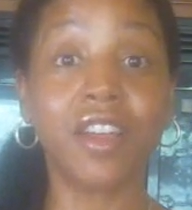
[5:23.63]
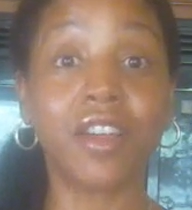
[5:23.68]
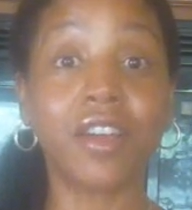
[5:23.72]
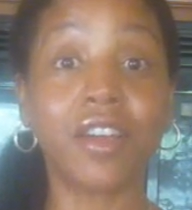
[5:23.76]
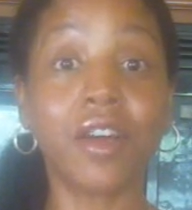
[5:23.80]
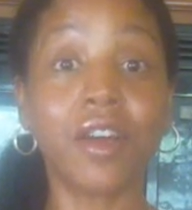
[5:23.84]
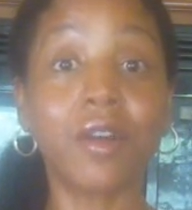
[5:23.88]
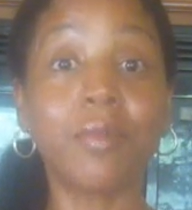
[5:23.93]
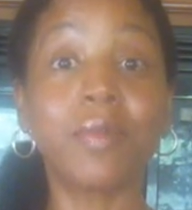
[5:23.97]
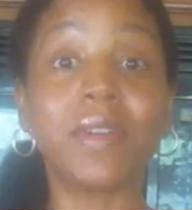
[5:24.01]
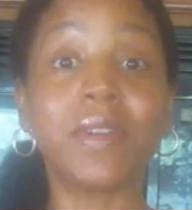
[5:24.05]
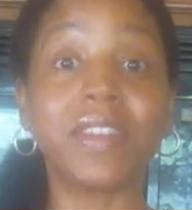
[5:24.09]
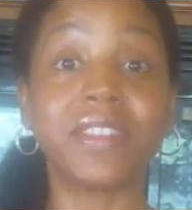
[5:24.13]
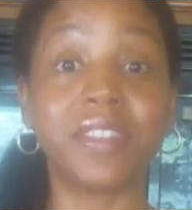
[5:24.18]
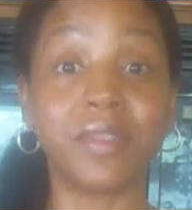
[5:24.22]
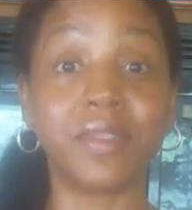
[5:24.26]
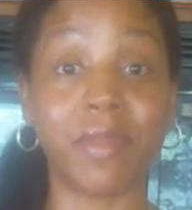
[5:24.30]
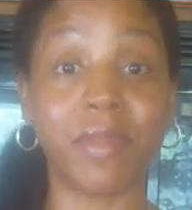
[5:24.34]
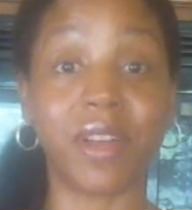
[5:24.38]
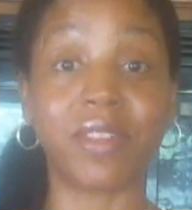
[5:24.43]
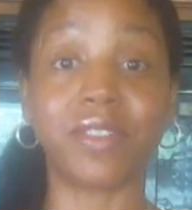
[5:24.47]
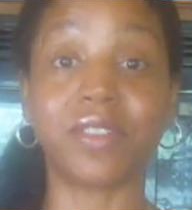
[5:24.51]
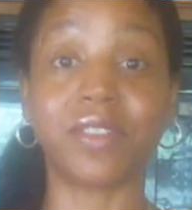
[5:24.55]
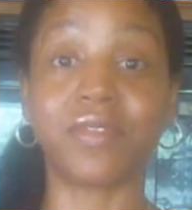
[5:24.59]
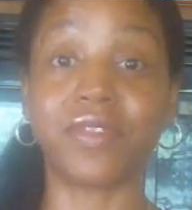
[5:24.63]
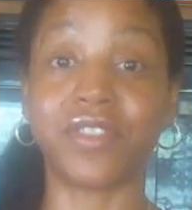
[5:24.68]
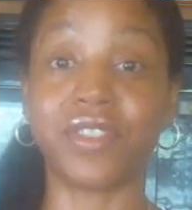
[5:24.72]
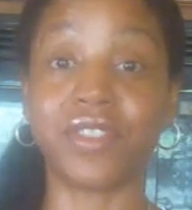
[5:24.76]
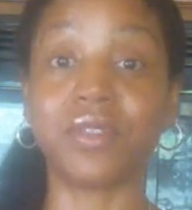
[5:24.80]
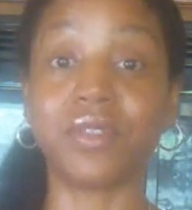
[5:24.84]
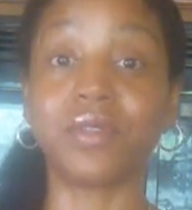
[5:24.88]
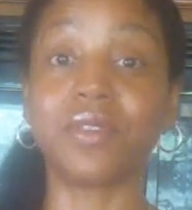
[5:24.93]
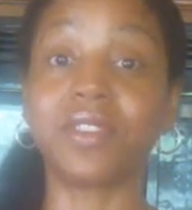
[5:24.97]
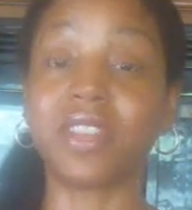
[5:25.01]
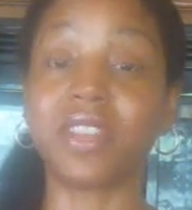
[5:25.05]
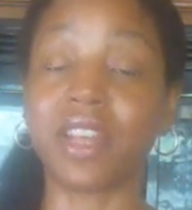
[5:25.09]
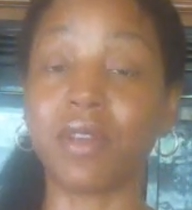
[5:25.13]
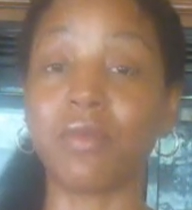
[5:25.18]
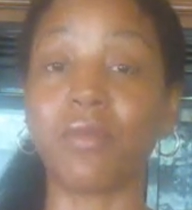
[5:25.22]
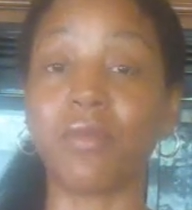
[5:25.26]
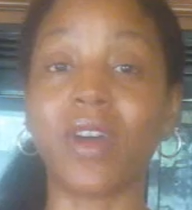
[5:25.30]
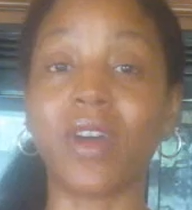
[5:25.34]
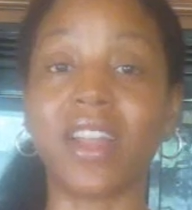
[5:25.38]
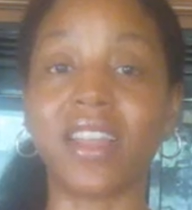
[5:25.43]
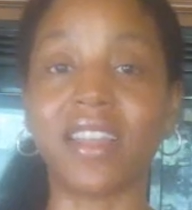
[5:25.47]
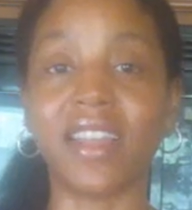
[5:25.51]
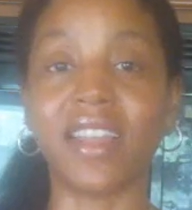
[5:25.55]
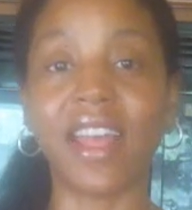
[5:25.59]
copious amounts of juice in
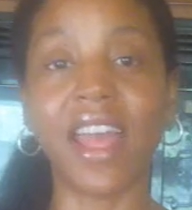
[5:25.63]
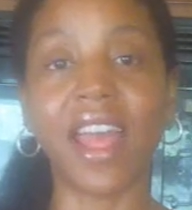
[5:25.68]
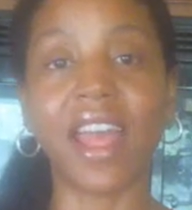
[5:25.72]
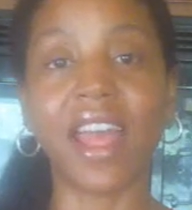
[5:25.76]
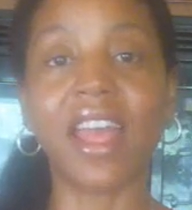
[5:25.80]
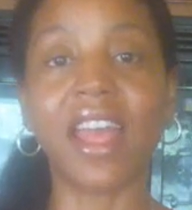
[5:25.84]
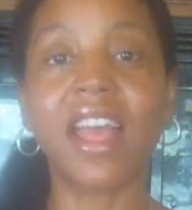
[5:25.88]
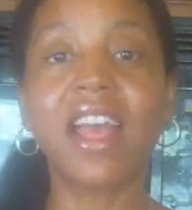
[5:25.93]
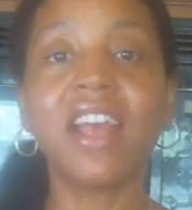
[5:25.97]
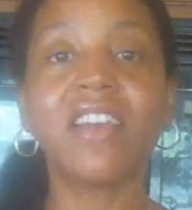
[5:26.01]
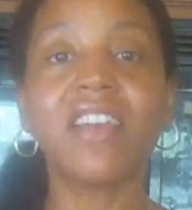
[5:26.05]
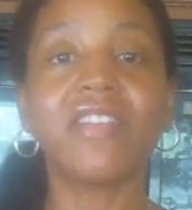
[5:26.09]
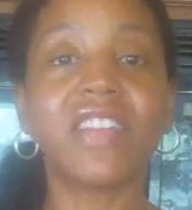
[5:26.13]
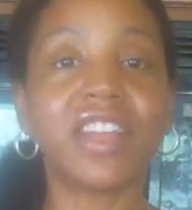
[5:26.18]
one day,